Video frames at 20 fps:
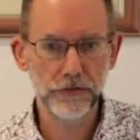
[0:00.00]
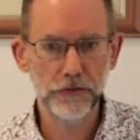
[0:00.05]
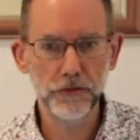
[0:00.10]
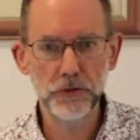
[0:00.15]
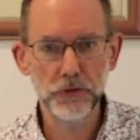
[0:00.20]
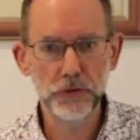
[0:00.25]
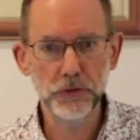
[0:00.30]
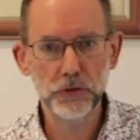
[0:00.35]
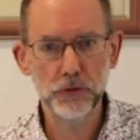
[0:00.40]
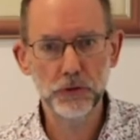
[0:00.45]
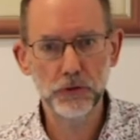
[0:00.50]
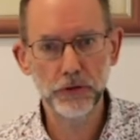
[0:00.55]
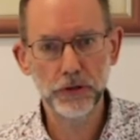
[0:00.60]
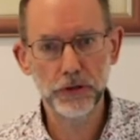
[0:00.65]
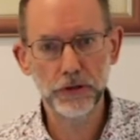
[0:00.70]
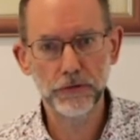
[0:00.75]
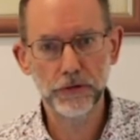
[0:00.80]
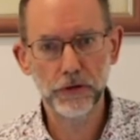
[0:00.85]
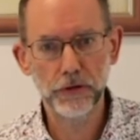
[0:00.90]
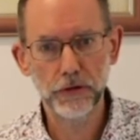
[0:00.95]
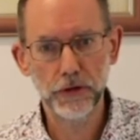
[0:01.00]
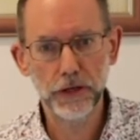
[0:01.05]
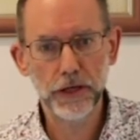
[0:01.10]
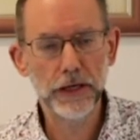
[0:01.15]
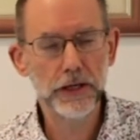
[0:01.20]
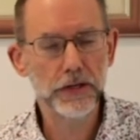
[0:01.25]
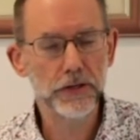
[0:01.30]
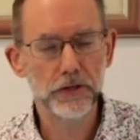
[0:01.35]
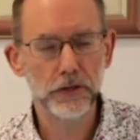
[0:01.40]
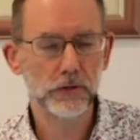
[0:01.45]
the story of
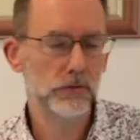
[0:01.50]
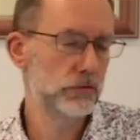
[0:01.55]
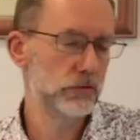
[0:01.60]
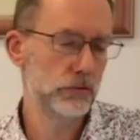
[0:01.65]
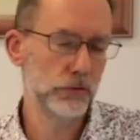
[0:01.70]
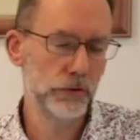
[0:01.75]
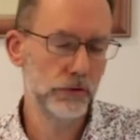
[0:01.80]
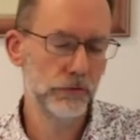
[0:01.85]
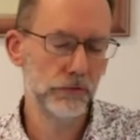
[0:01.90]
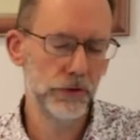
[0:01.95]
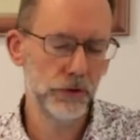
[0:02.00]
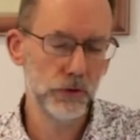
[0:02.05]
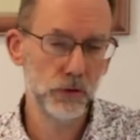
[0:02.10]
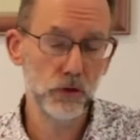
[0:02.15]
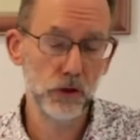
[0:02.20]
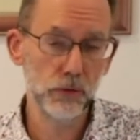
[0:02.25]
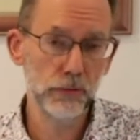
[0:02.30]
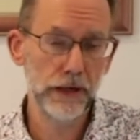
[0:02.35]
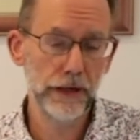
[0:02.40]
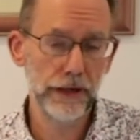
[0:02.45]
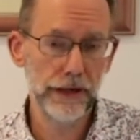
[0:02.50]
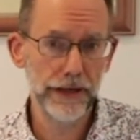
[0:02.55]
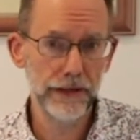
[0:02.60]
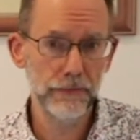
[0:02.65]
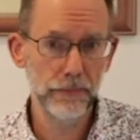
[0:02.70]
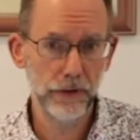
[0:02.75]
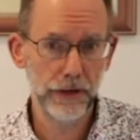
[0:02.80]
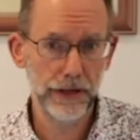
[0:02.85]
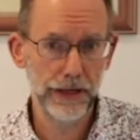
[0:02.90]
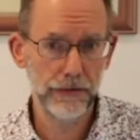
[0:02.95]
creation, or if we talk about
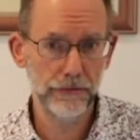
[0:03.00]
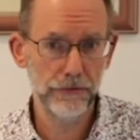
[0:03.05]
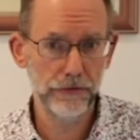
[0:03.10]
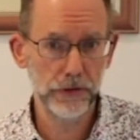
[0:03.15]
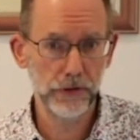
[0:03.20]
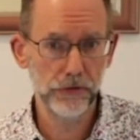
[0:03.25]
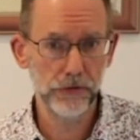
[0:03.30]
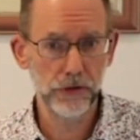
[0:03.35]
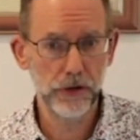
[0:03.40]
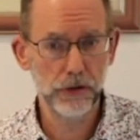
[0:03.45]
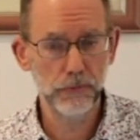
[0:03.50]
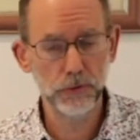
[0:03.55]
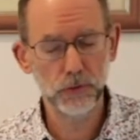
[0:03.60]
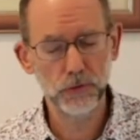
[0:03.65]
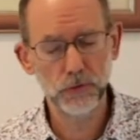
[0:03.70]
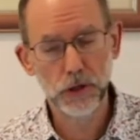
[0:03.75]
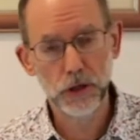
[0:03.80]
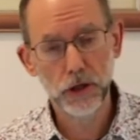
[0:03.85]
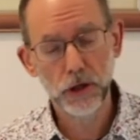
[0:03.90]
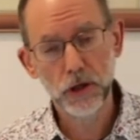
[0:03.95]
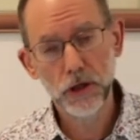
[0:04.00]
Abraham, for example,